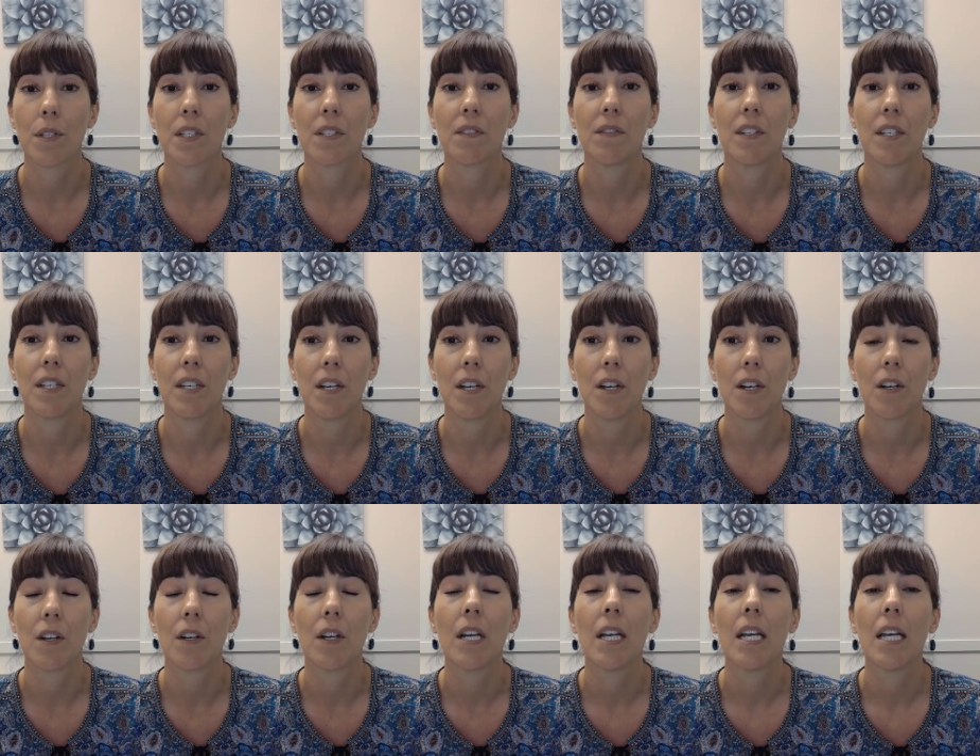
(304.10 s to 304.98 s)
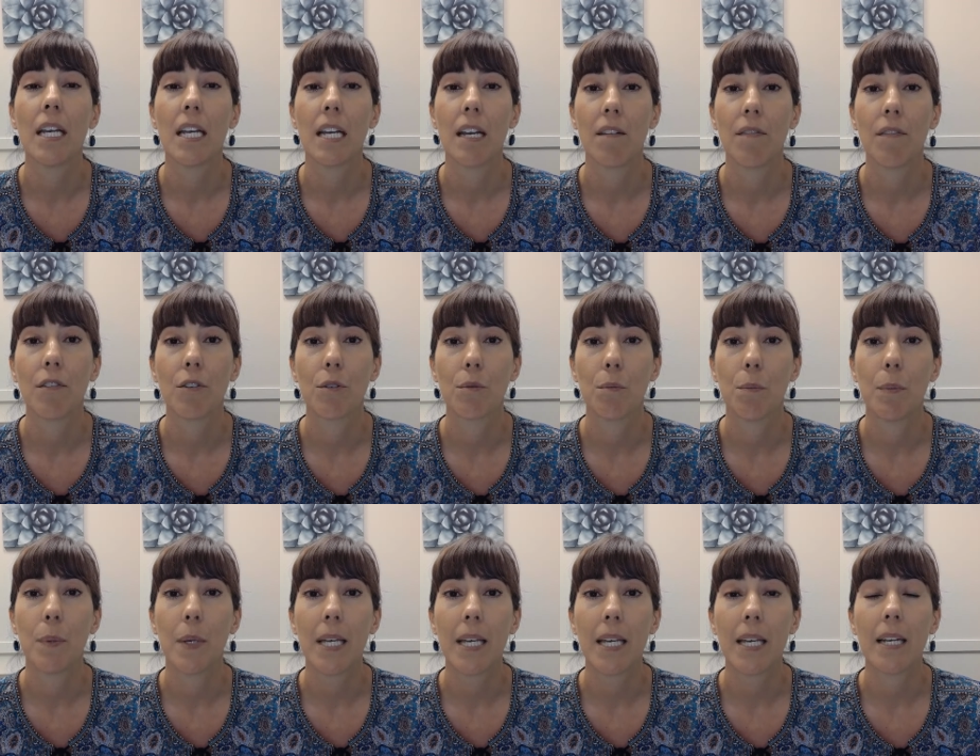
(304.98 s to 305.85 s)
of a year, if there's
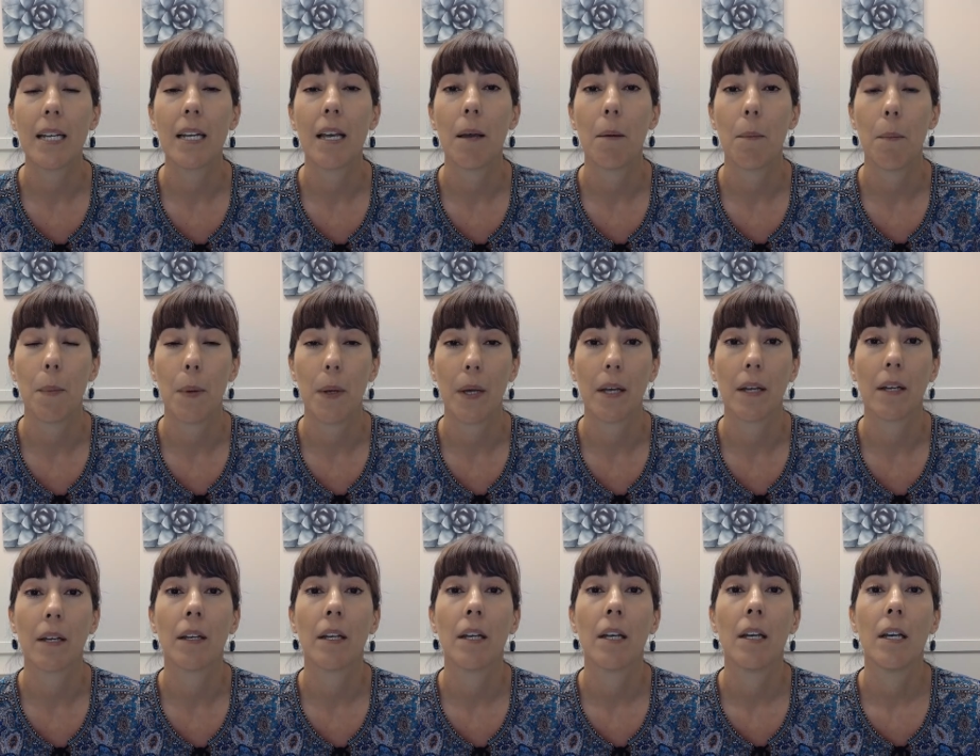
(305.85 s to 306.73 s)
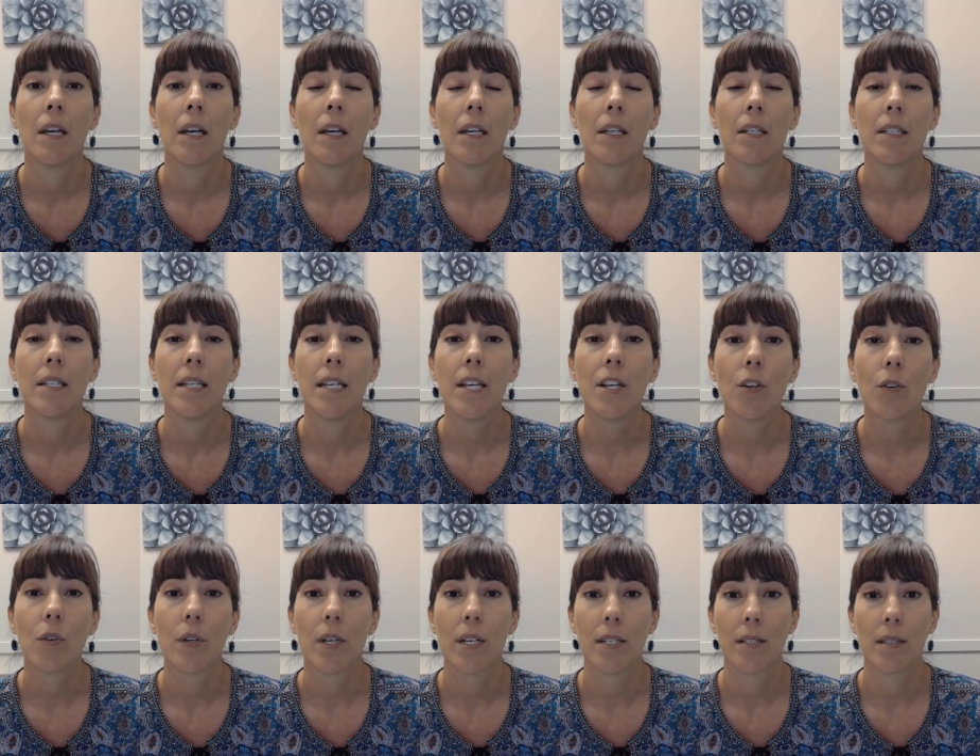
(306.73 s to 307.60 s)
been a big
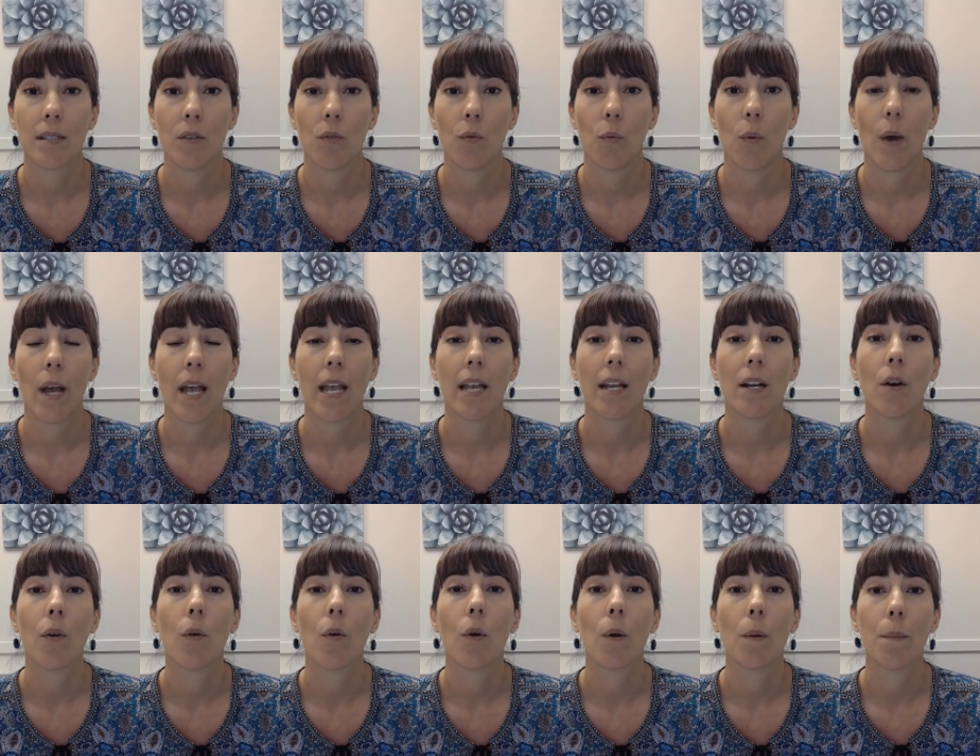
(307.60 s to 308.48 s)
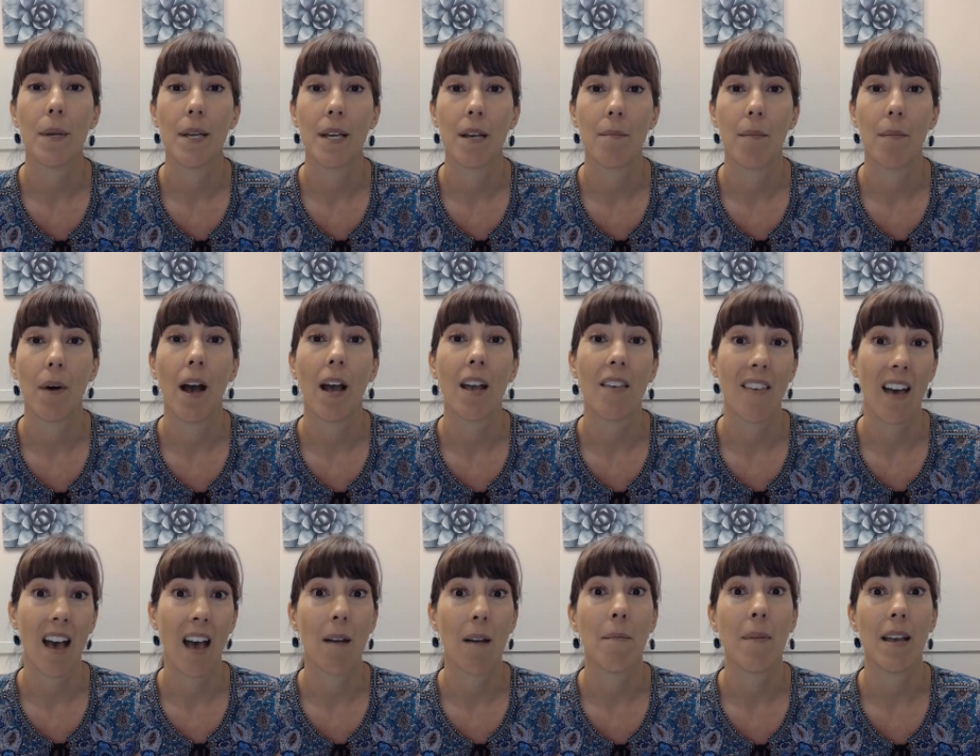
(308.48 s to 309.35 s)
decrease in weight or BMI,
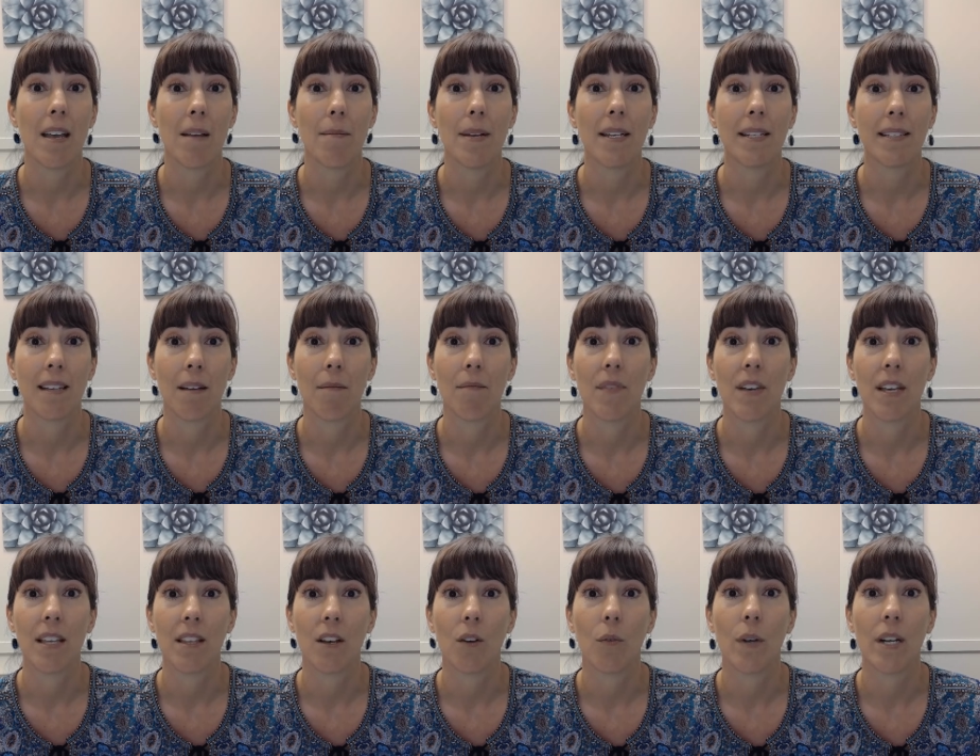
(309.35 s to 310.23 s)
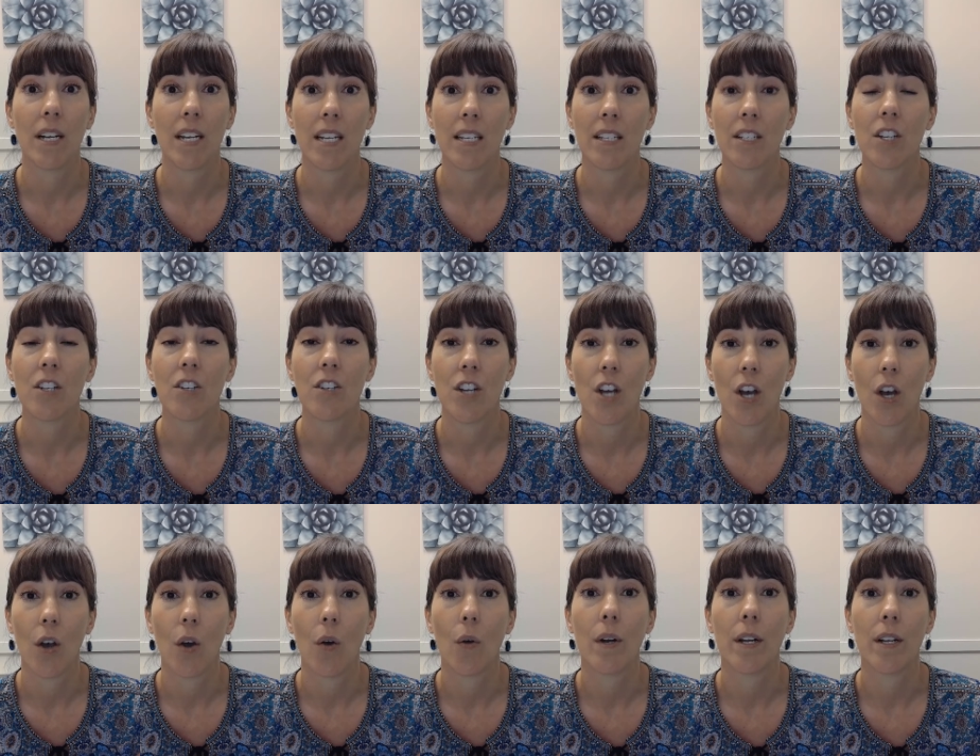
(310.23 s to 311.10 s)
that may be something that we need to
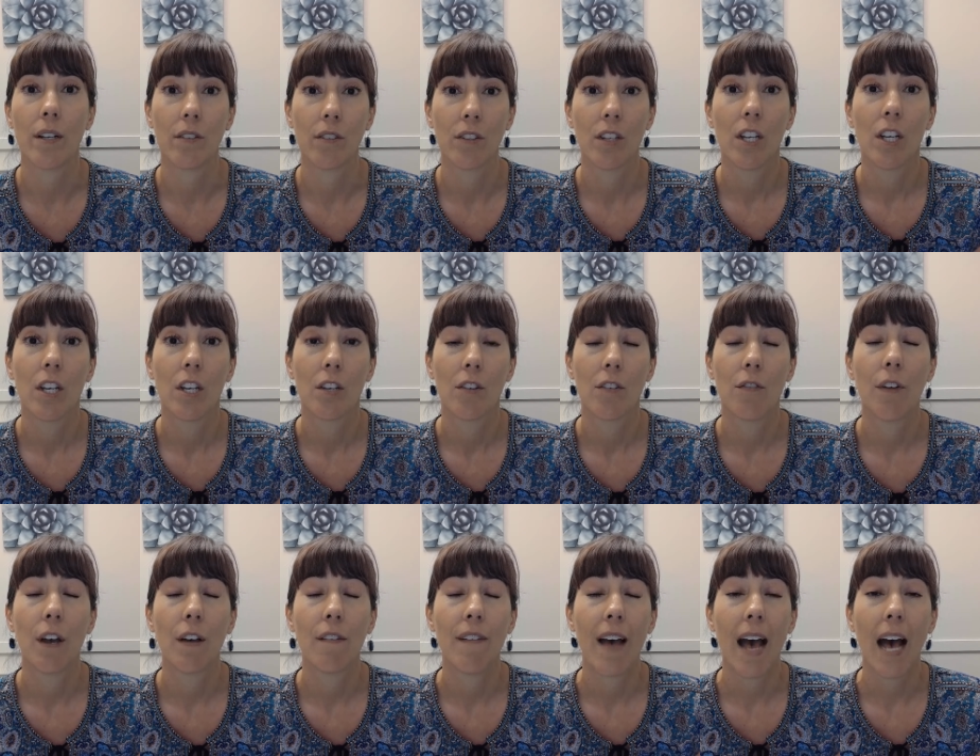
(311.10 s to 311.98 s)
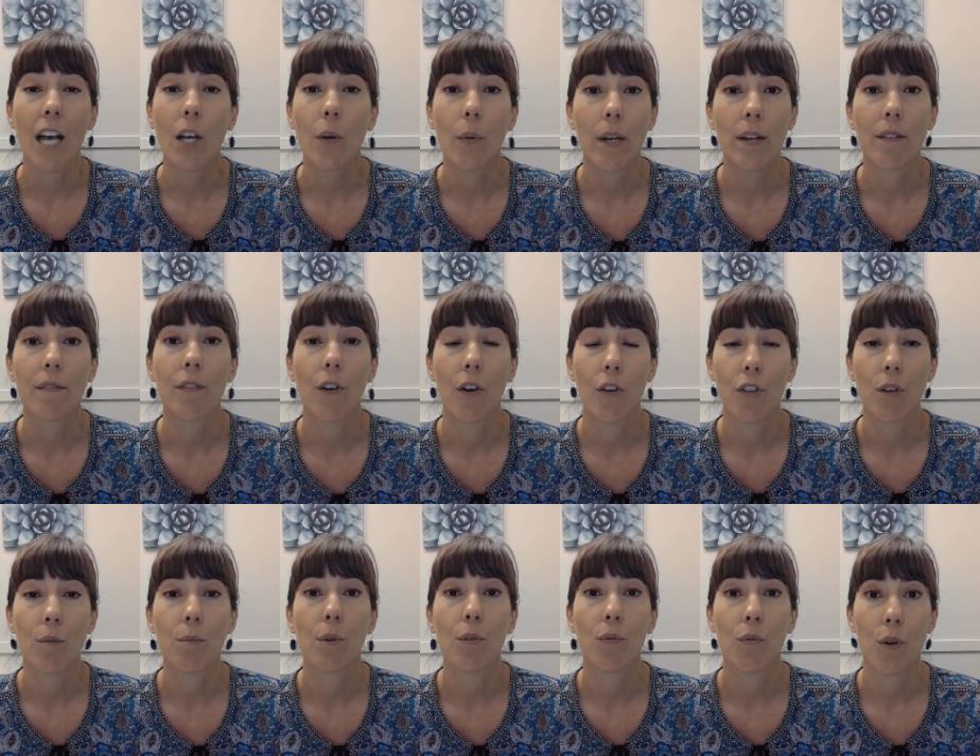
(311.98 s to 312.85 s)
note and evaluate
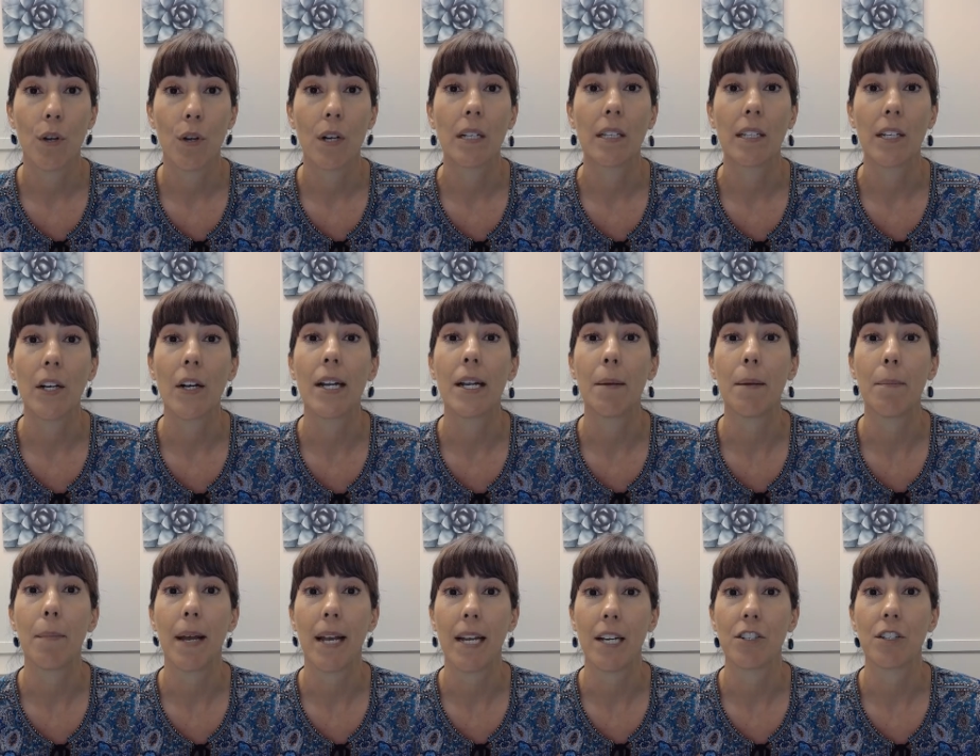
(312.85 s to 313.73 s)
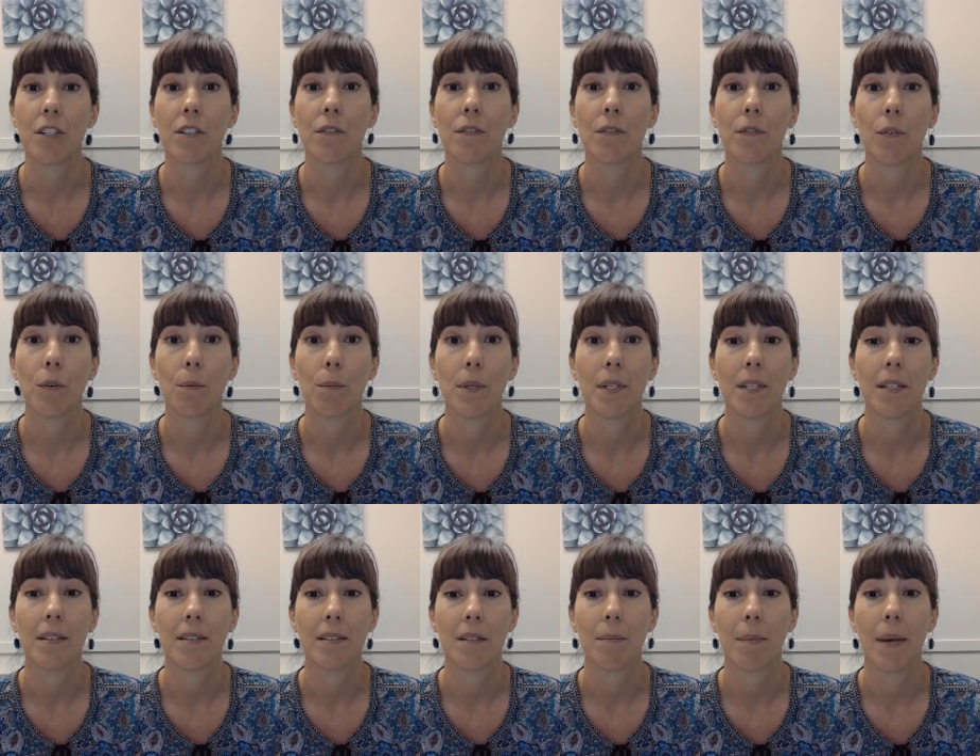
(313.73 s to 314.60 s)
further before clearing a patient for
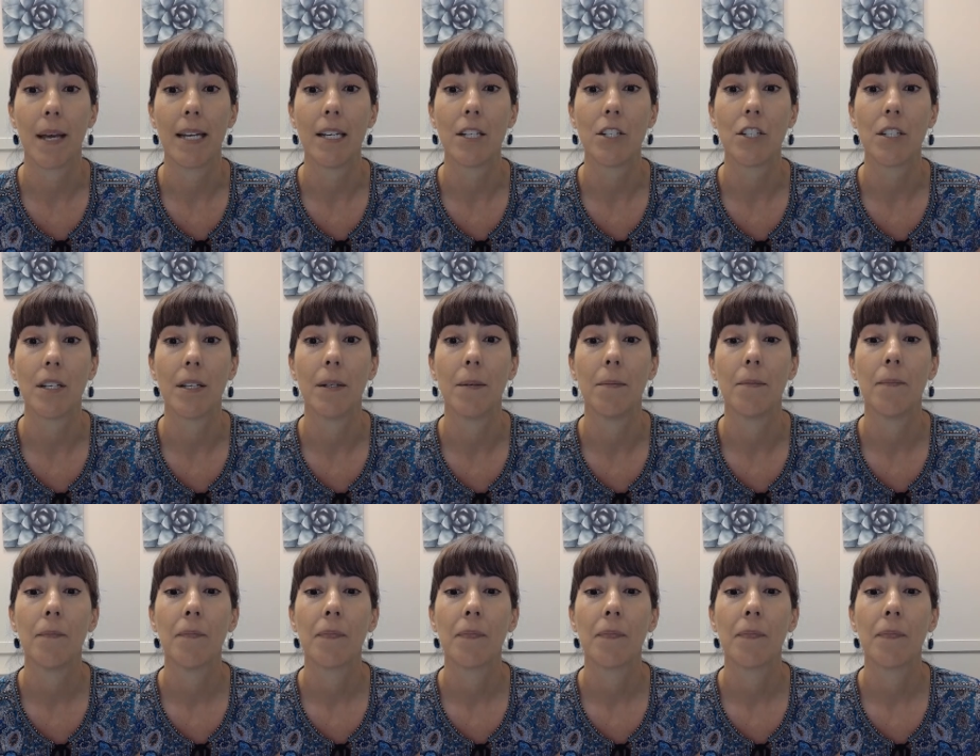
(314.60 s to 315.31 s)
participation.